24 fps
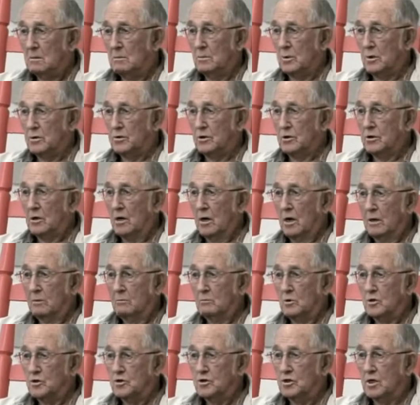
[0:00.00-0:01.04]
By the
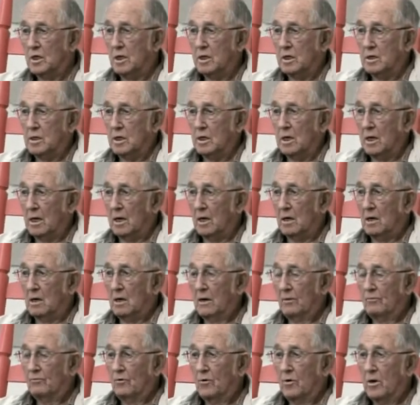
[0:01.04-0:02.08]
time we stayed there,
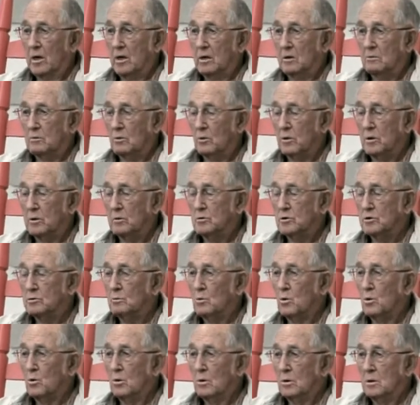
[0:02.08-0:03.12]
I've read where there was
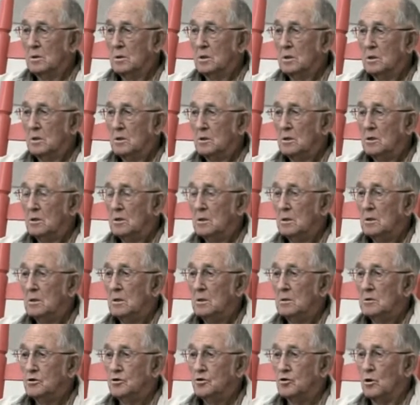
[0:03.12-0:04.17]
more
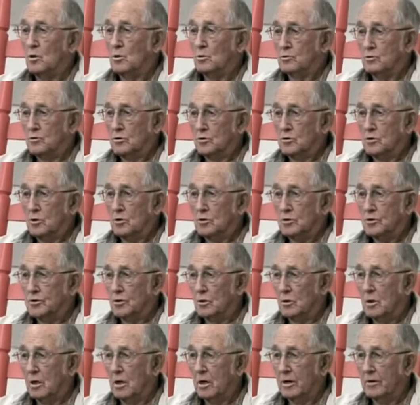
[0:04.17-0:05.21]
soldiers lost
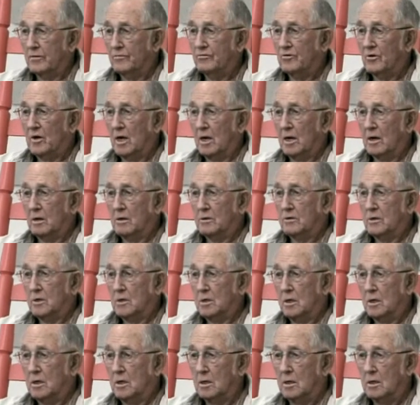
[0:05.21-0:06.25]
their life there
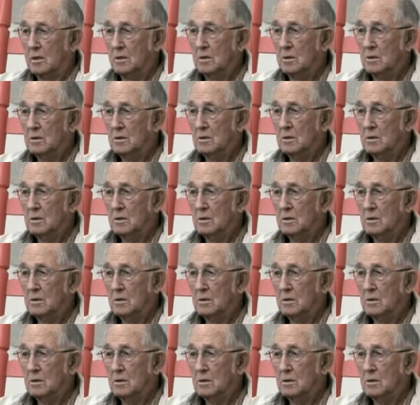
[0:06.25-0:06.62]
than any